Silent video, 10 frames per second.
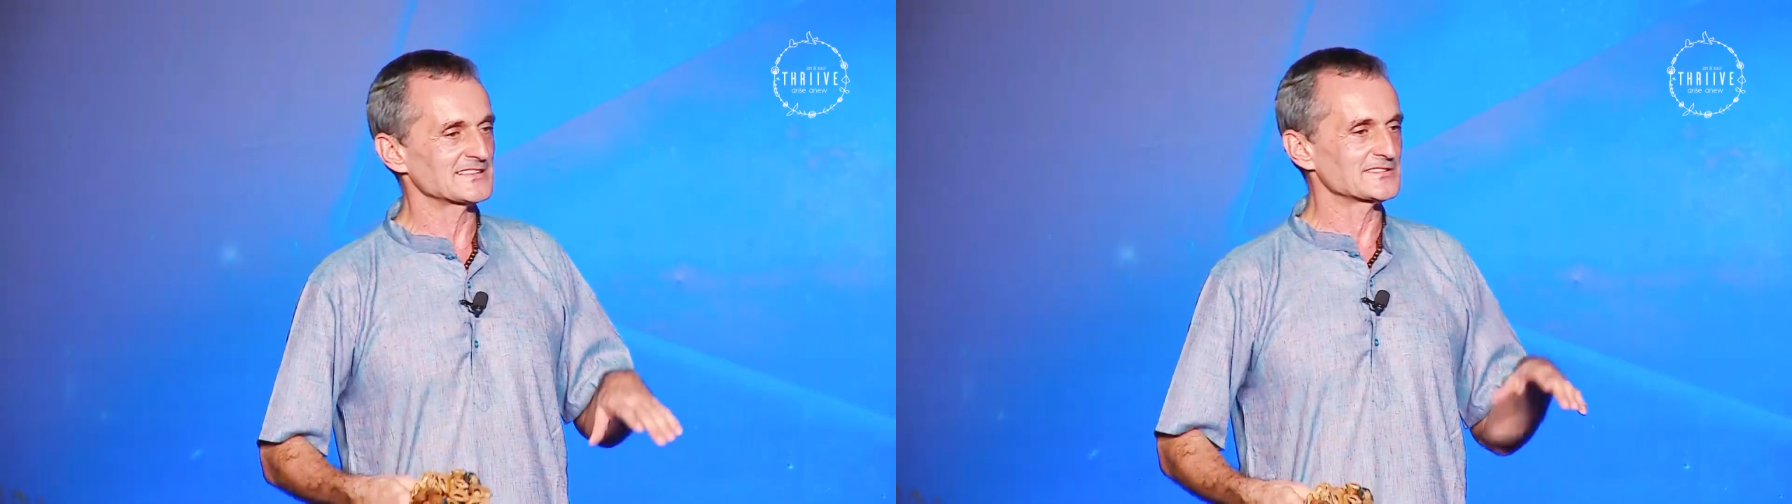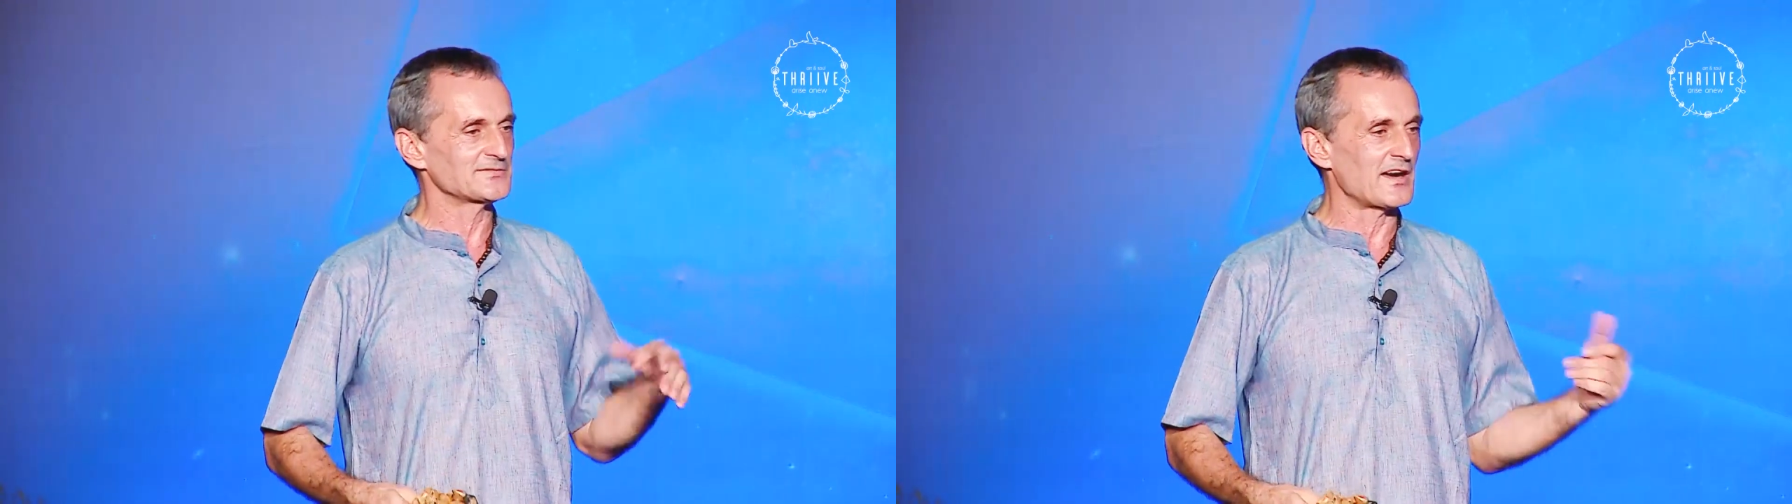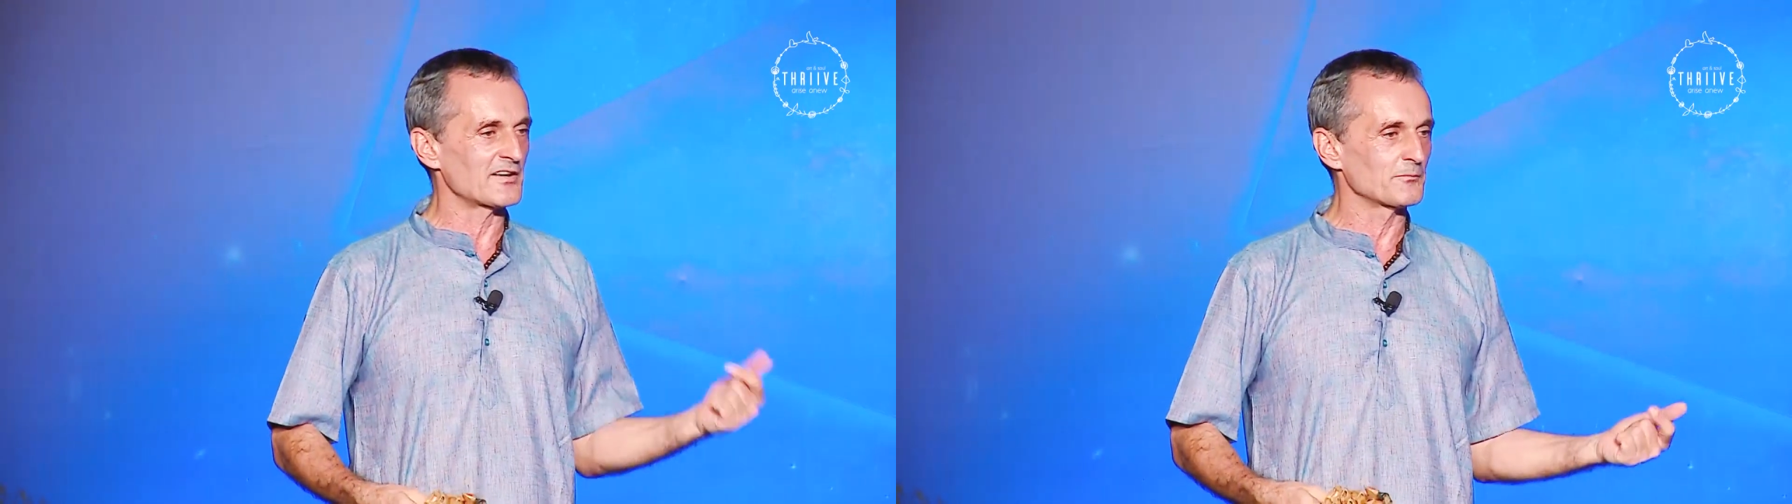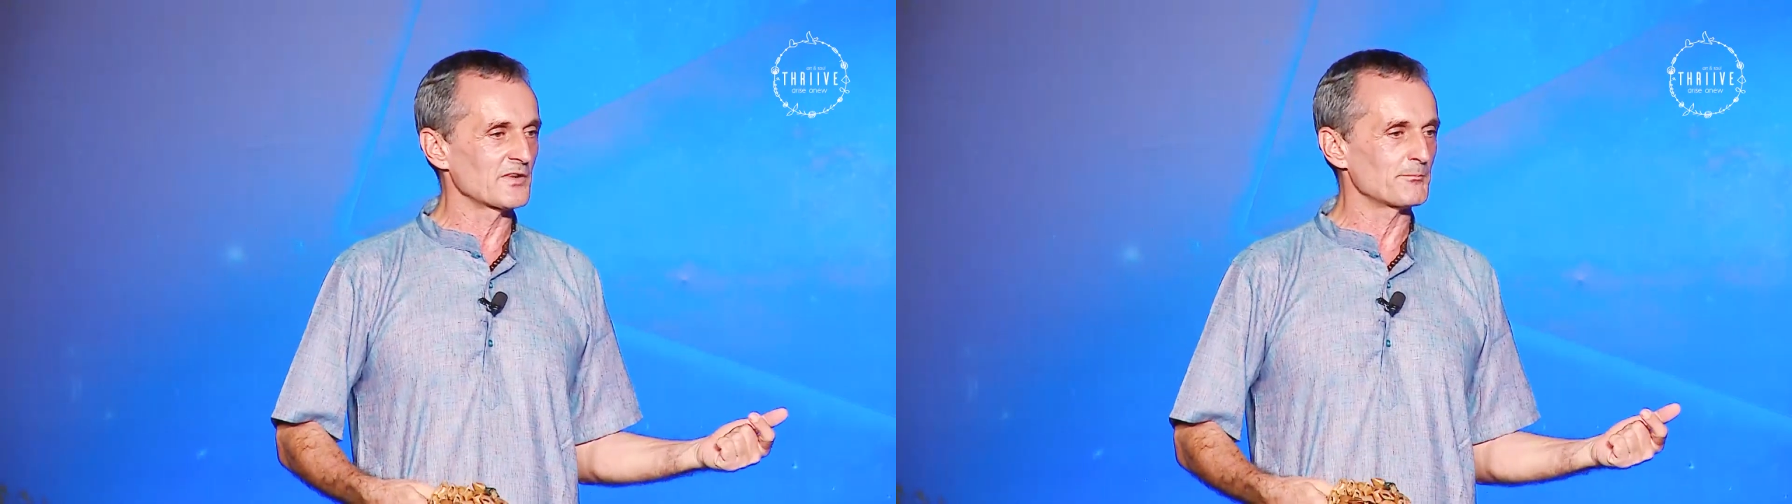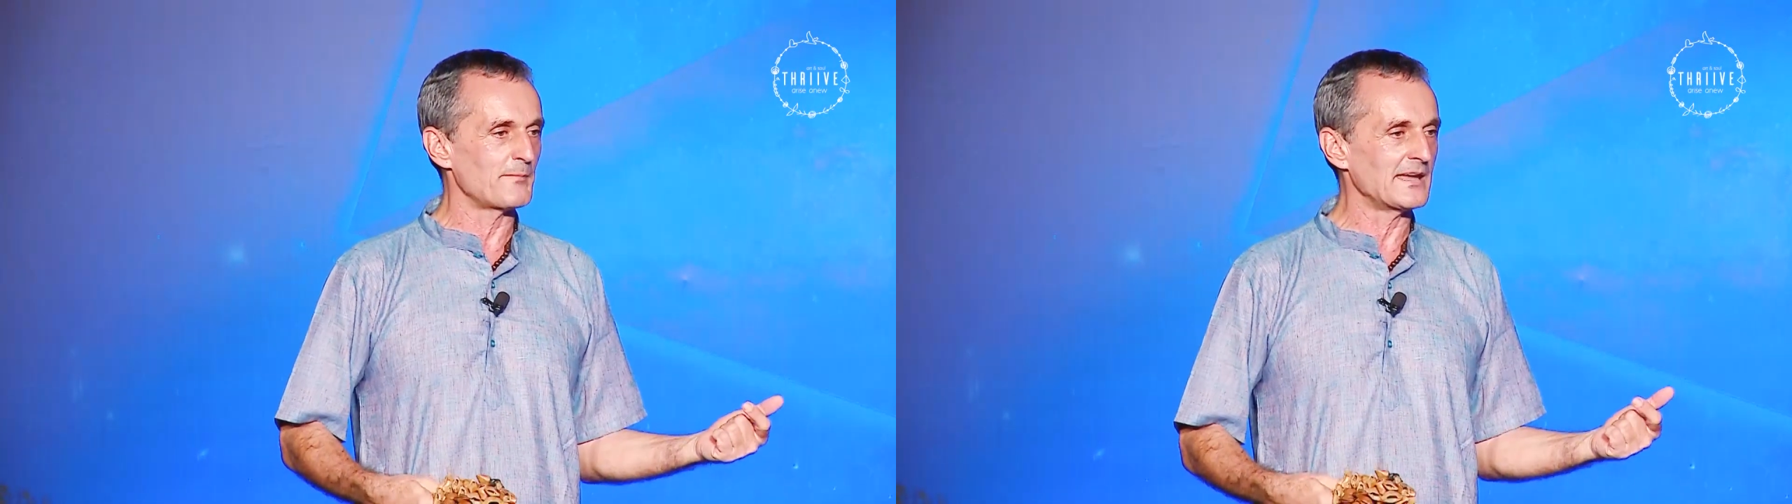In Svaram,
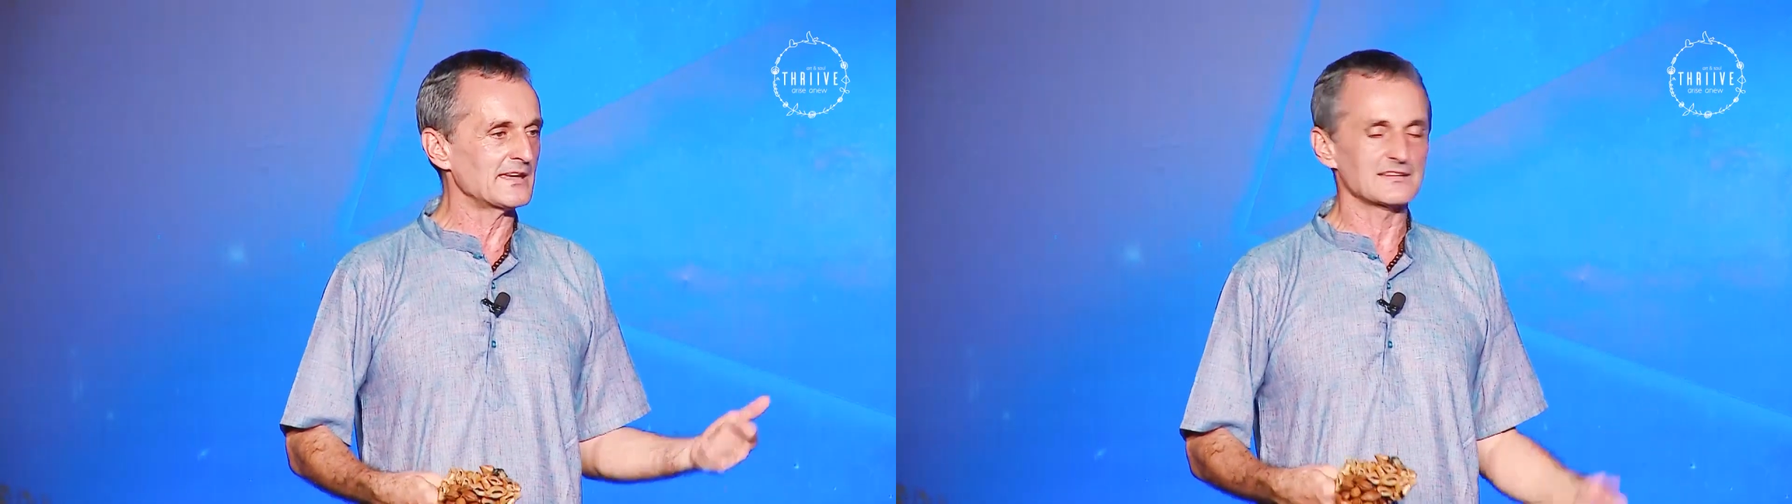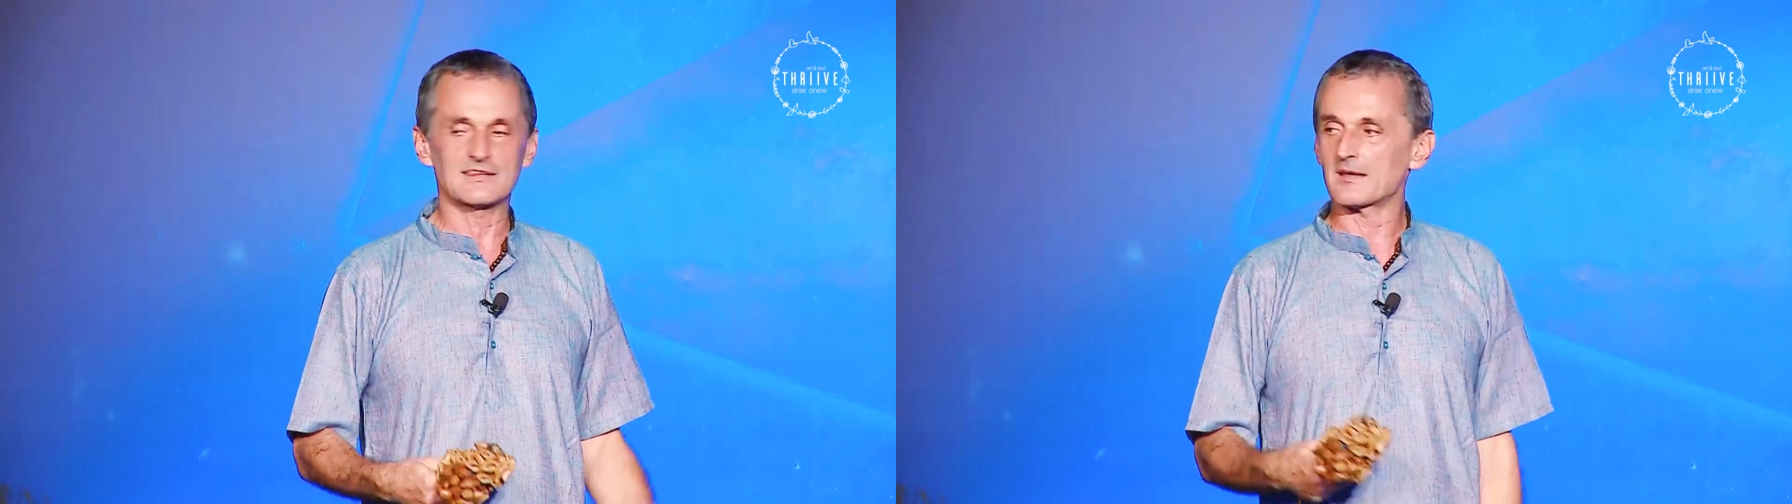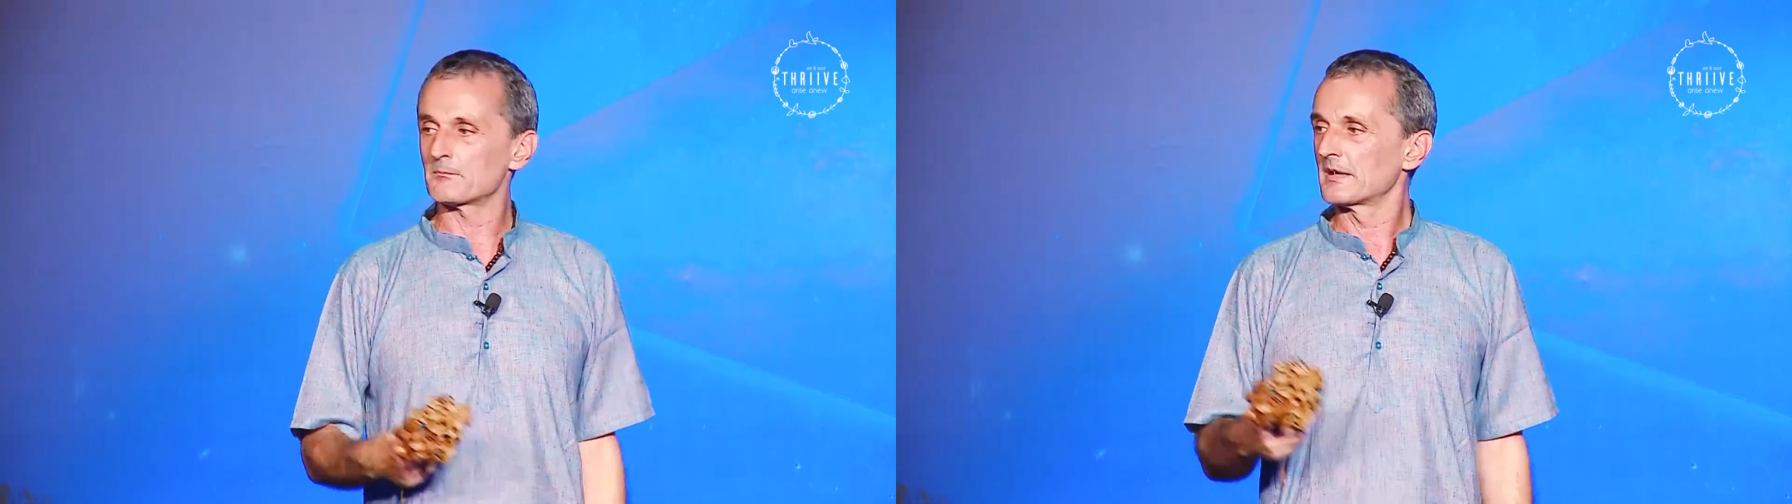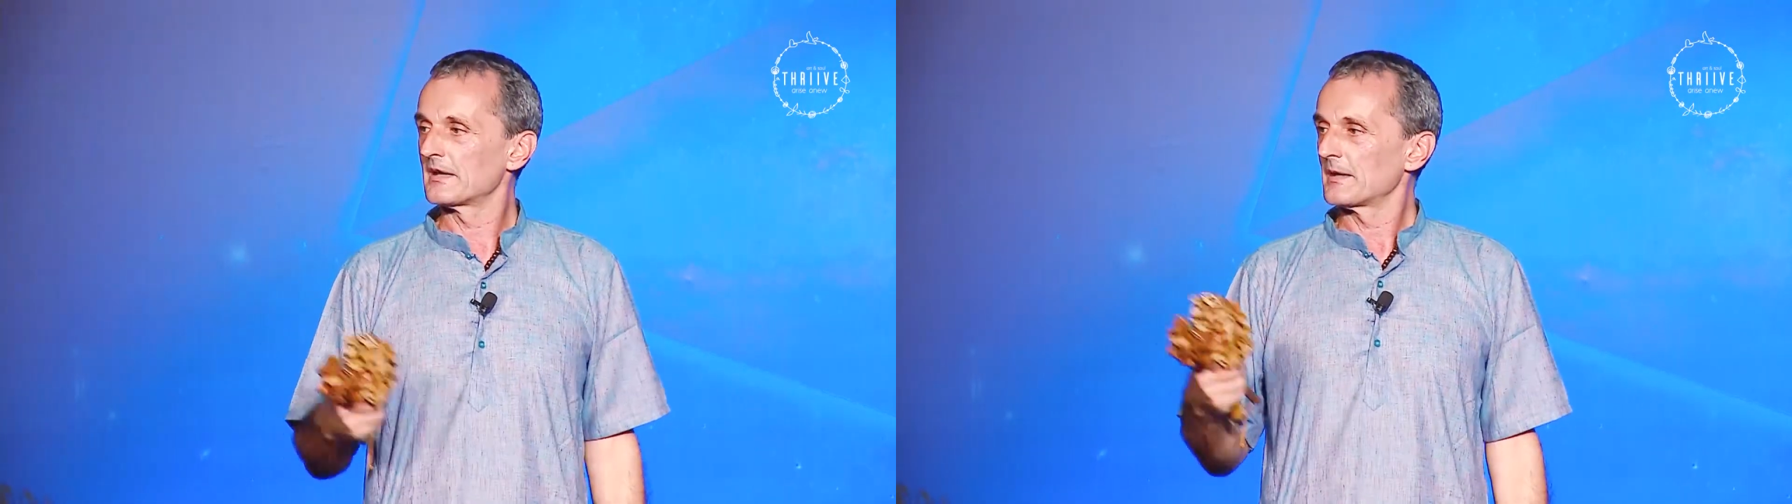we're making them.